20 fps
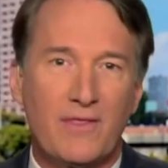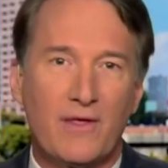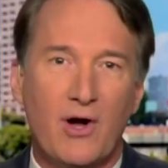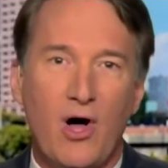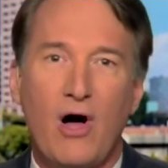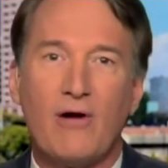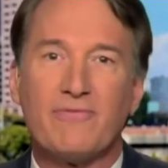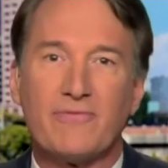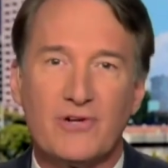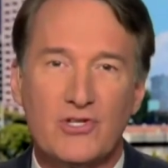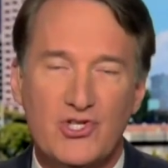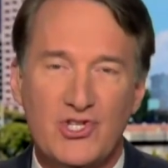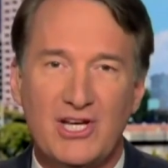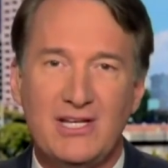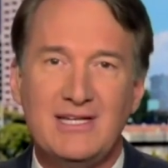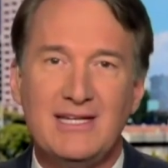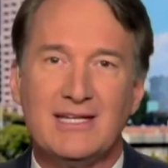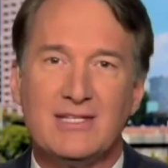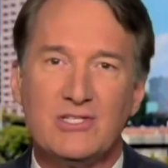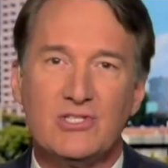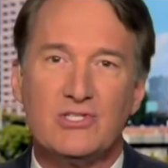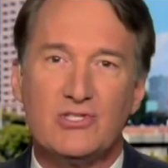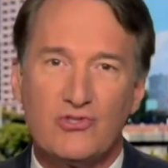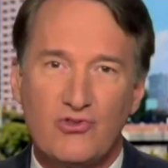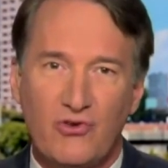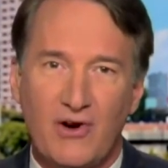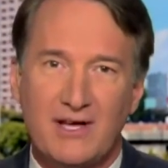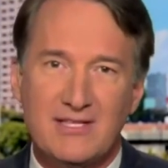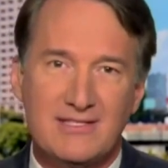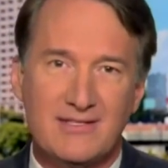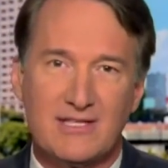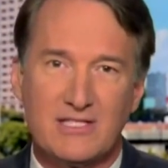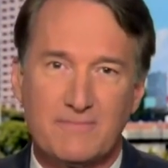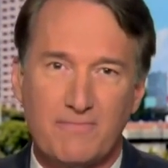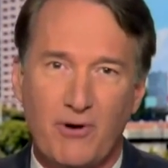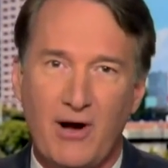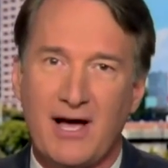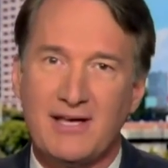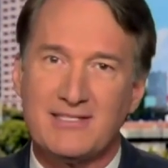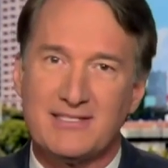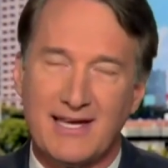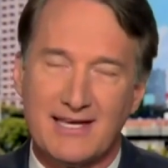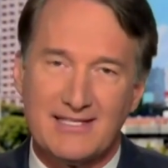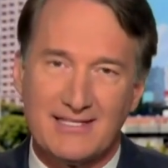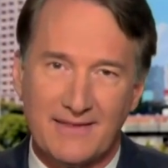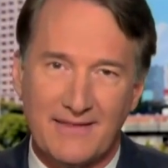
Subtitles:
that all Virginians trust this process,